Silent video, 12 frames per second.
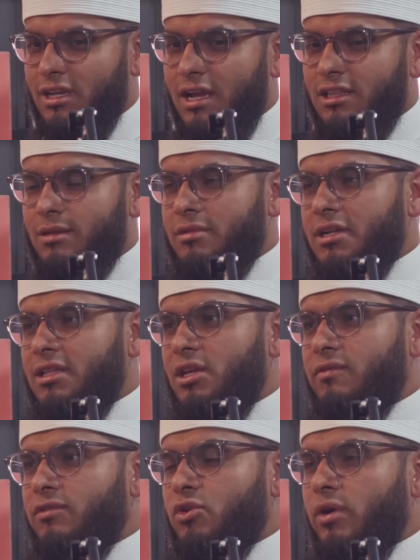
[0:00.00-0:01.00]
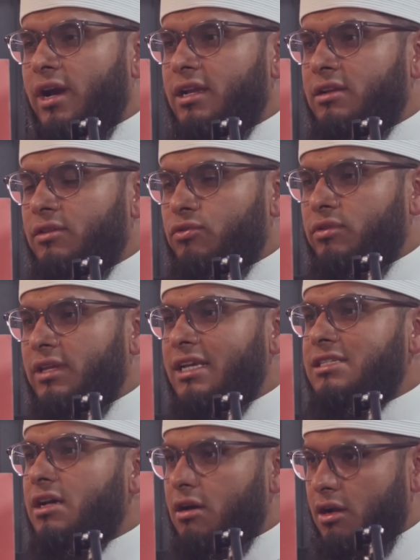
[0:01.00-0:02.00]
and the money that you've acquired through that
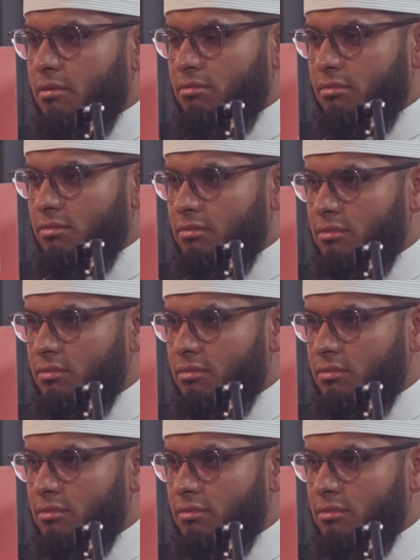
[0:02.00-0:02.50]
is haram.